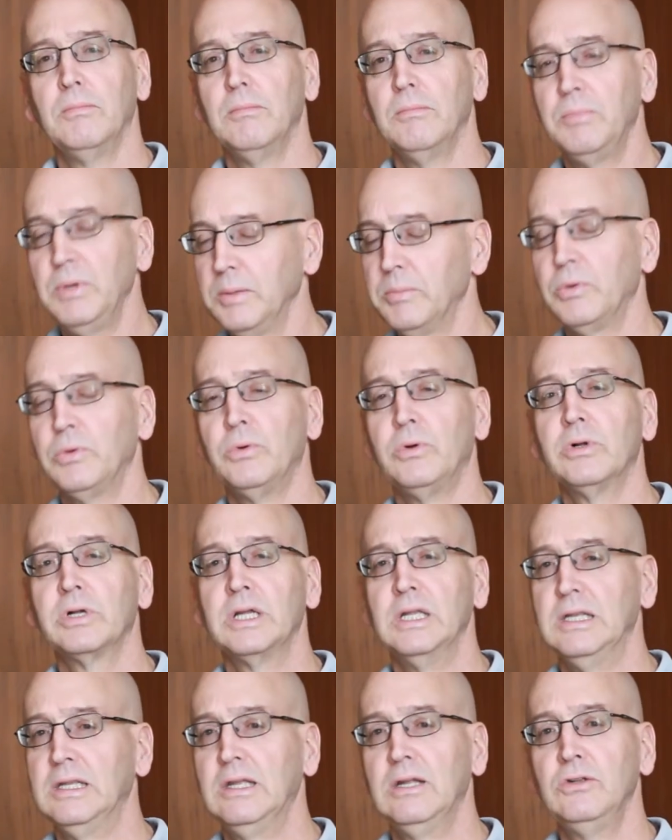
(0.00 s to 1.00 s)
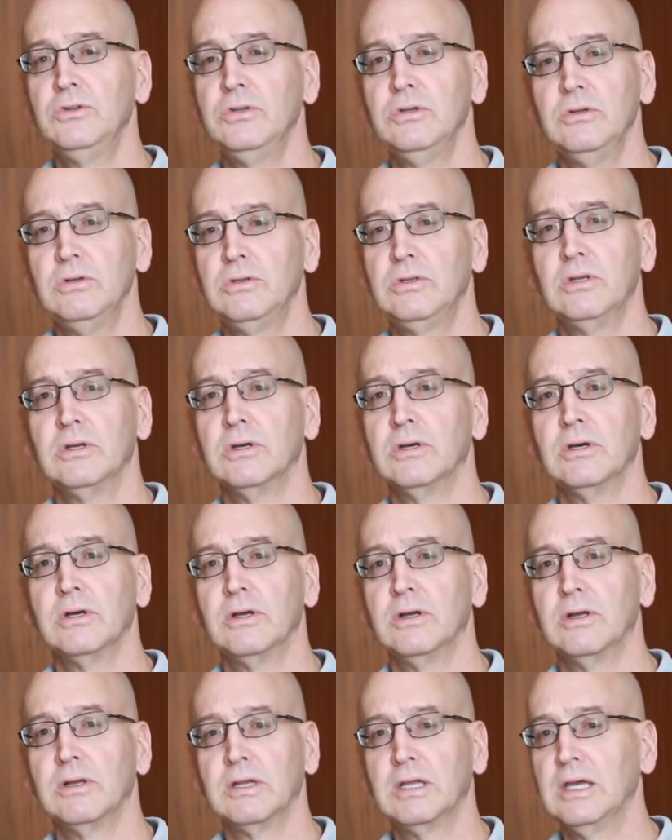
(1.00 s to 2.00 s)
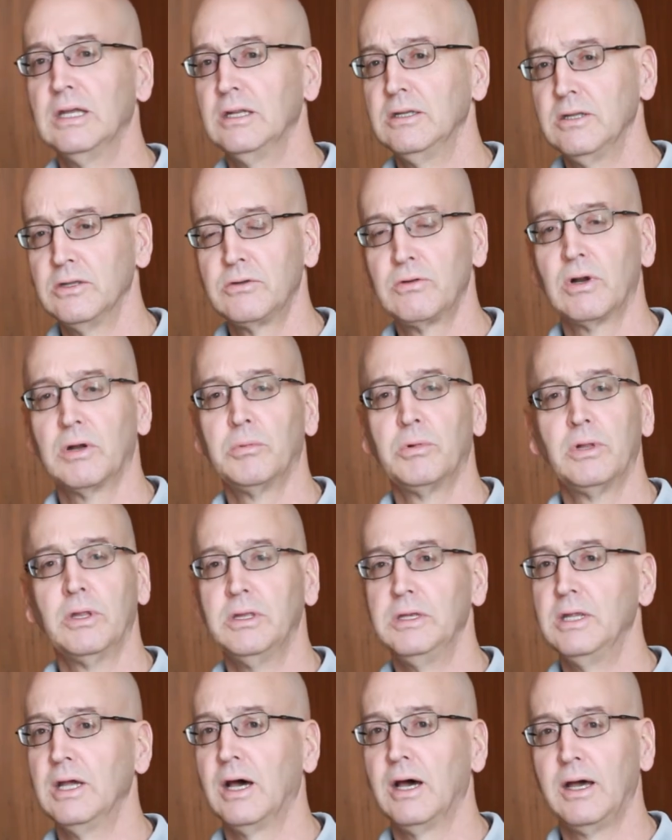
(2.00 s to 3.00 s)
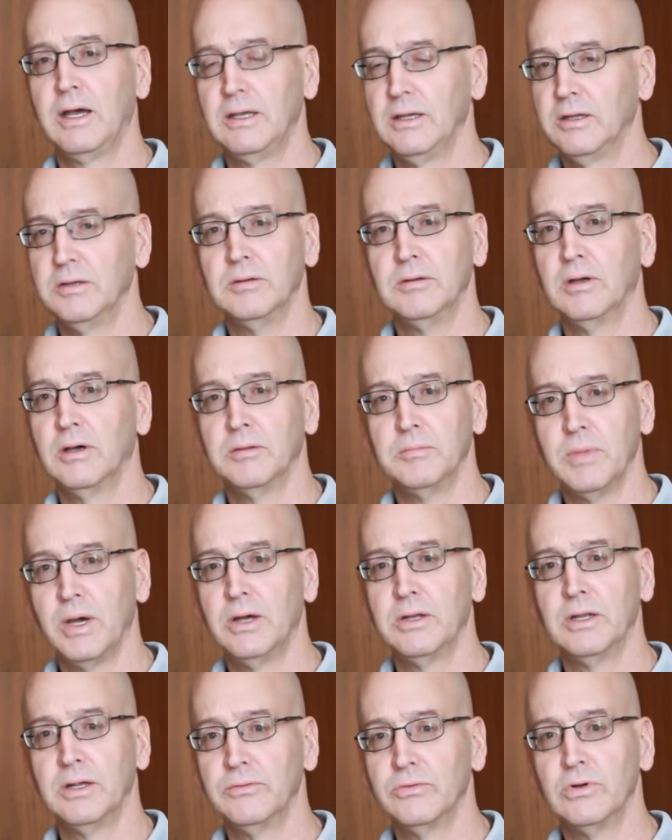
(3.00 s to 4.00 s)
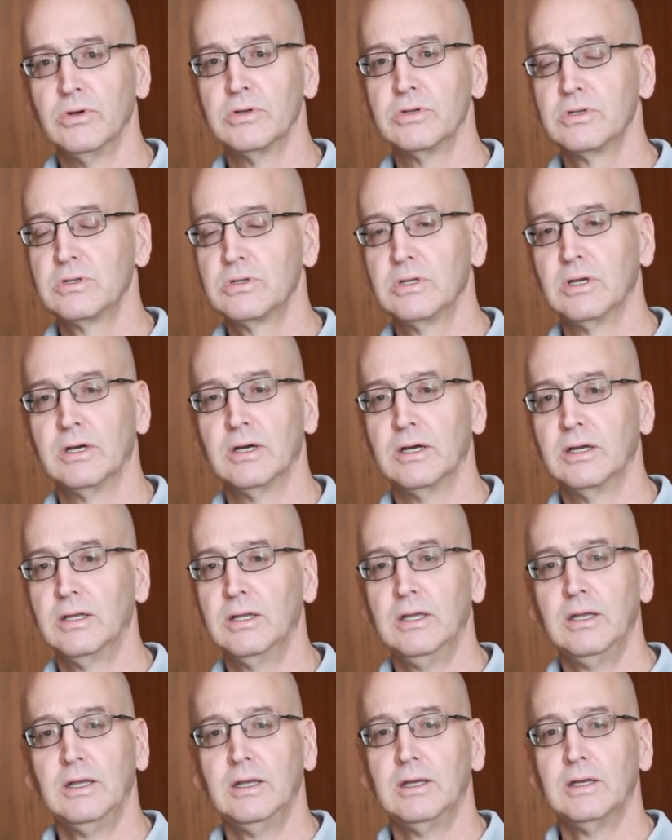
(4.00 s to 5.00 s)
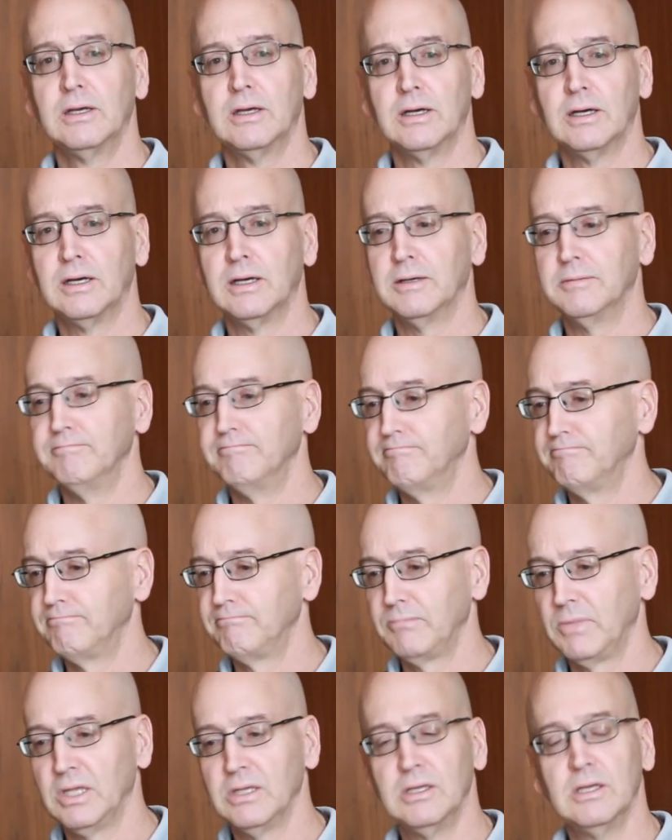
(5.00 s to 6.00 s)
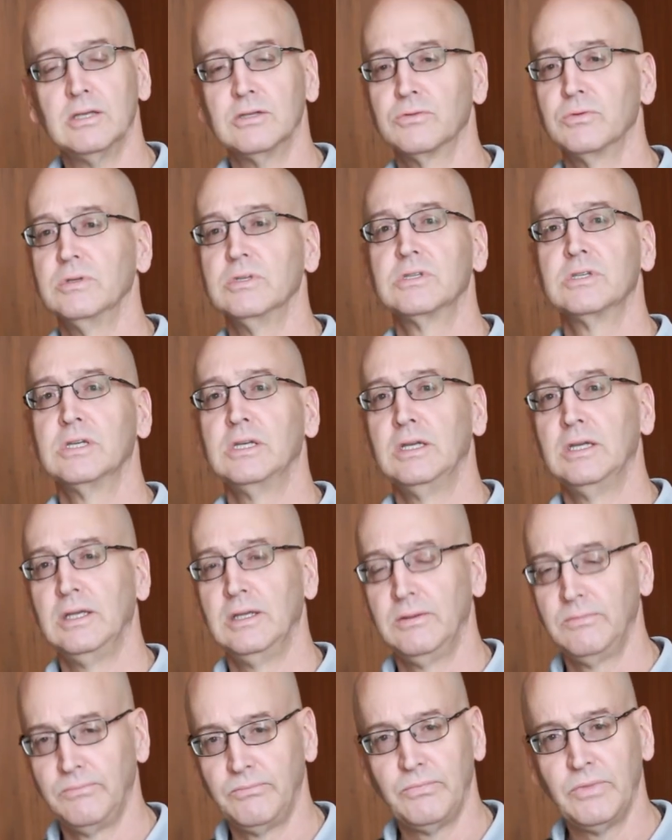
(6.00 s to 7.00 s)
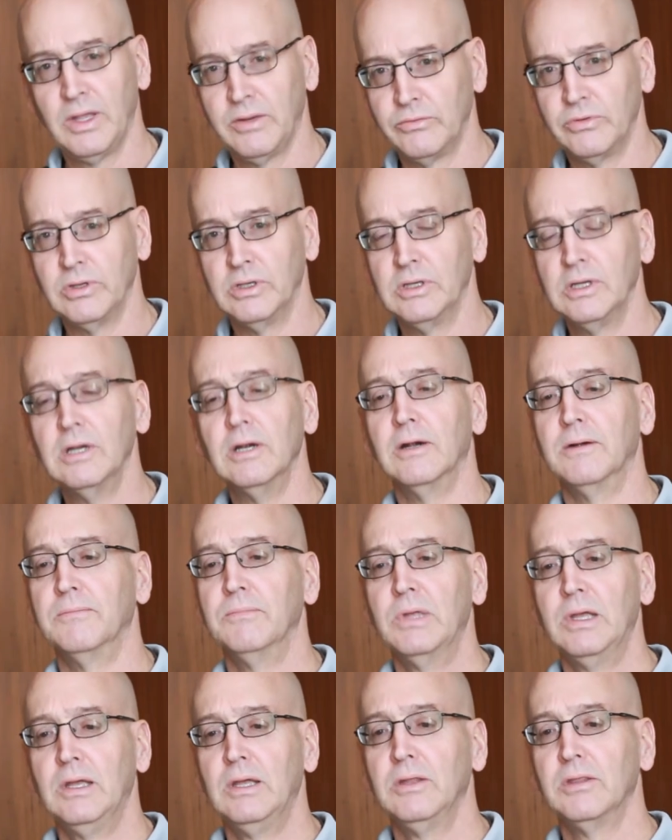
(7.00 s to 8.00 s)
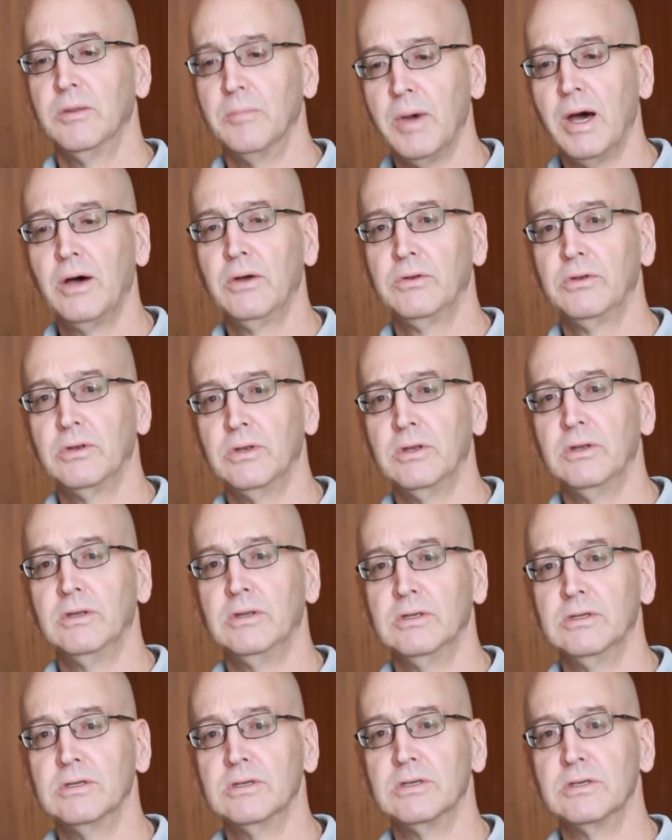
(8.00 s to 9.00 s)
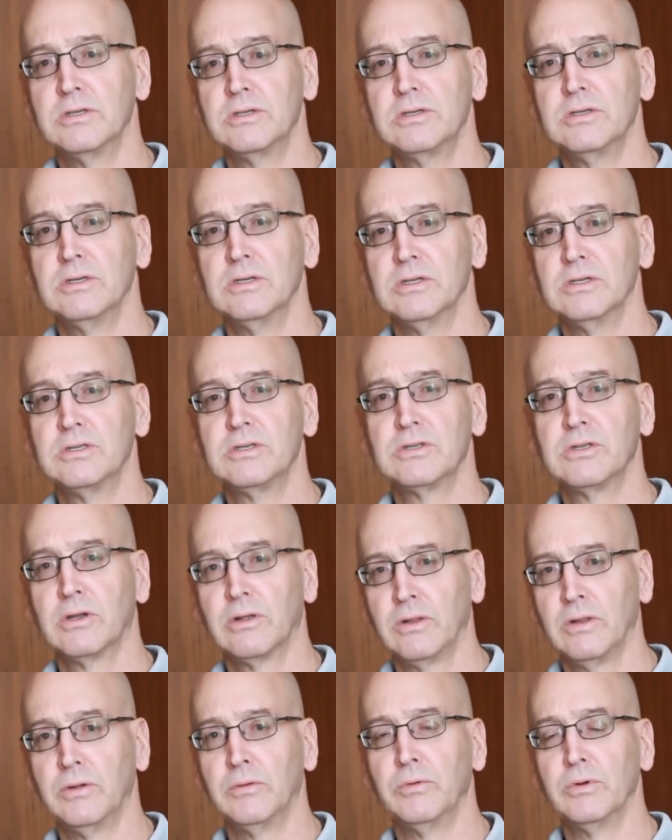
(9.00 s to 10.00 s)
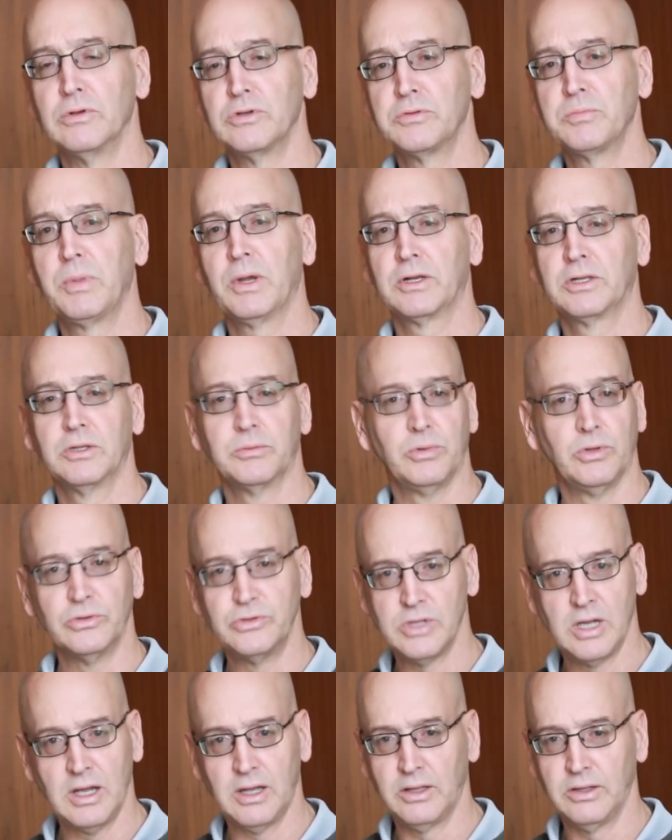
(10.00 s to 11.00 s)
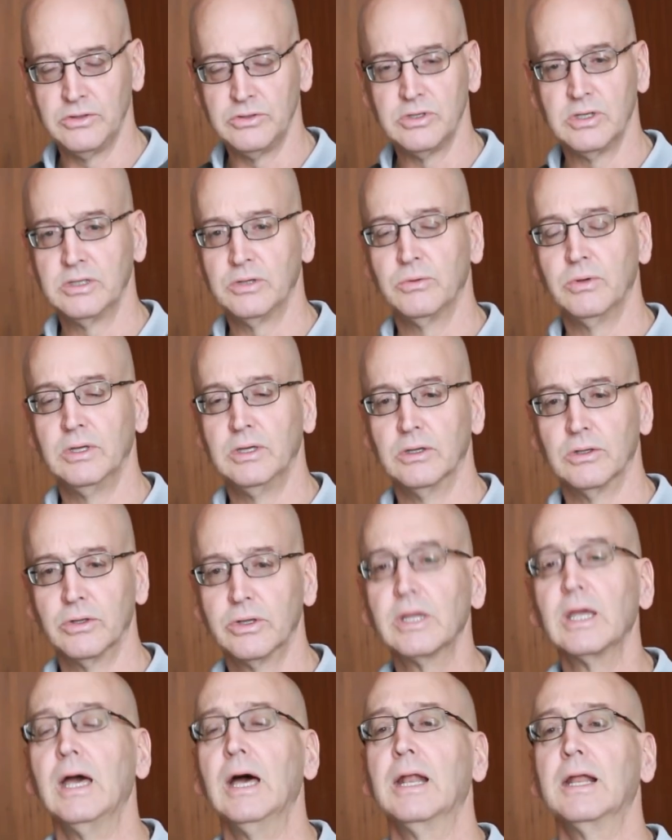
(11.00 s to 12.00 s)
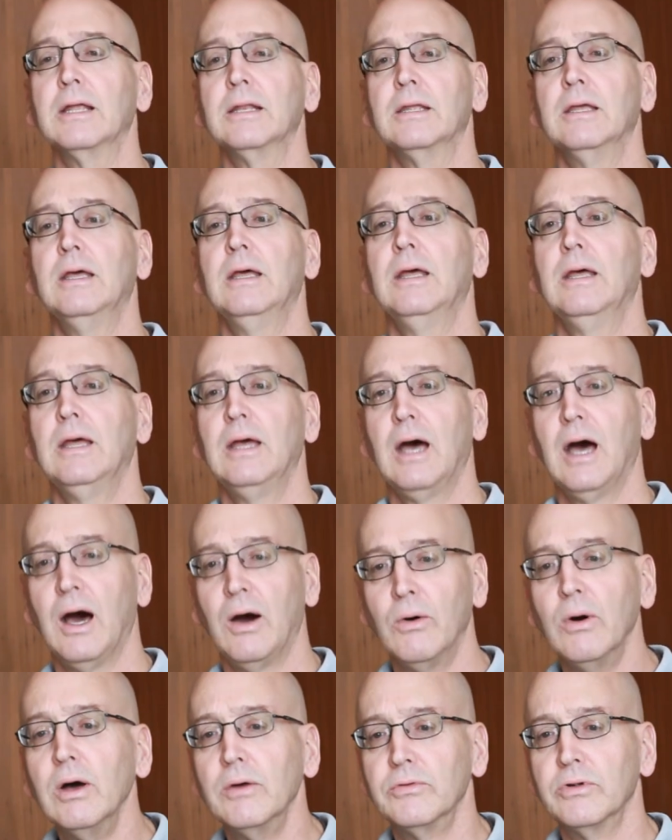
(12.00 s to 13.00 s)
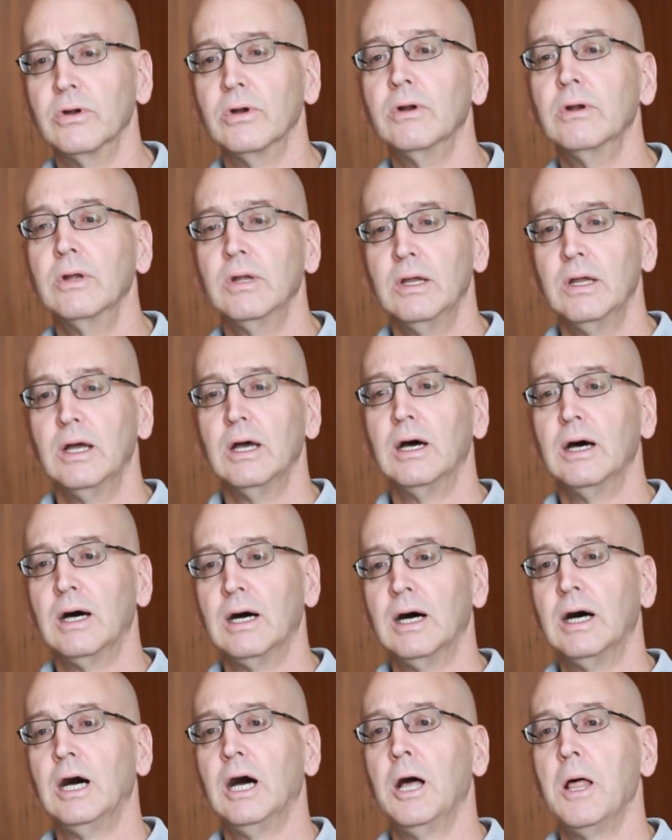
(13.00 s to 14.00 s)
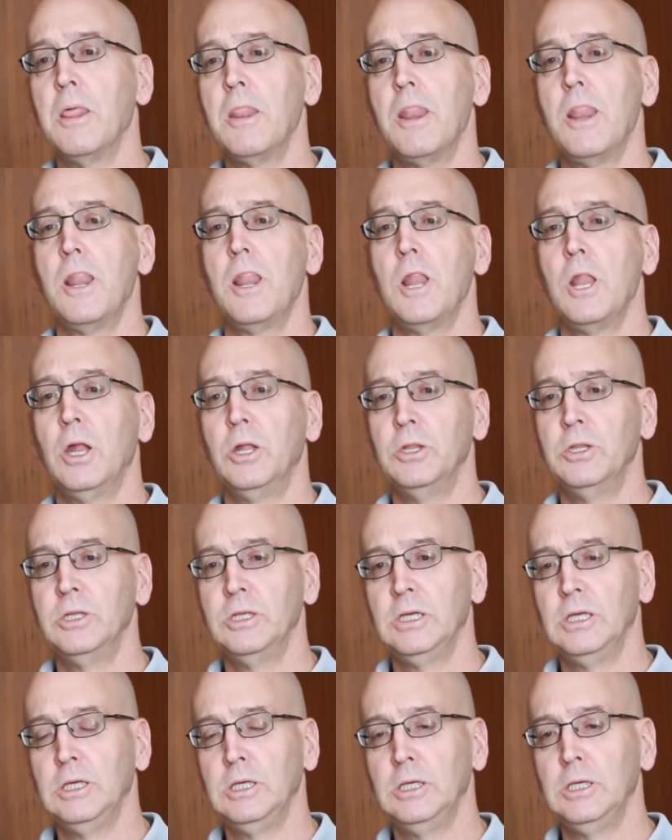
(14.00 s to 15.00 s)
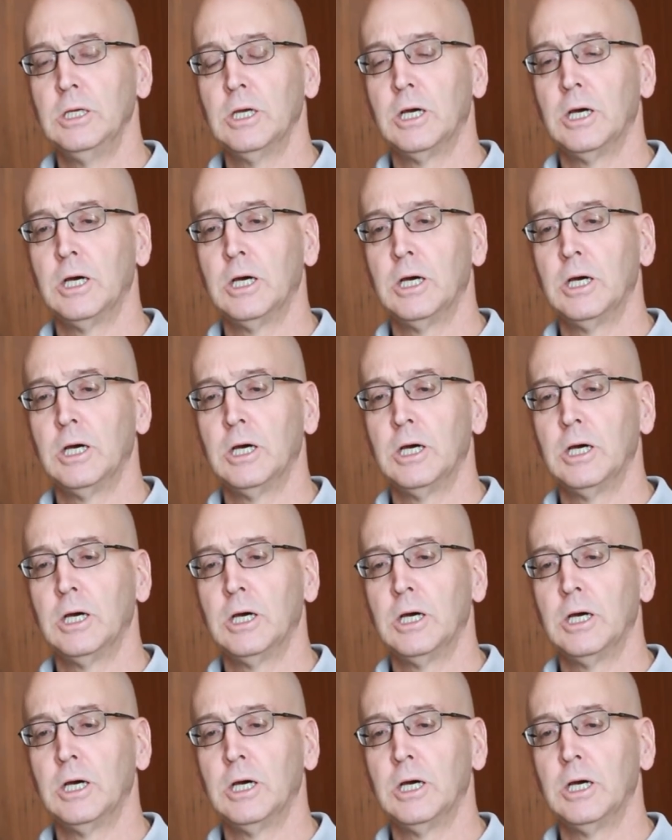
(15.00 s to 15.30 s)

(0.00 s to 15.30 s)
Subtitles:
people will continue to get into trouble and die on Mount Everest, as we see every year. The mountain is still a respectable challenge any way you look at it. However, the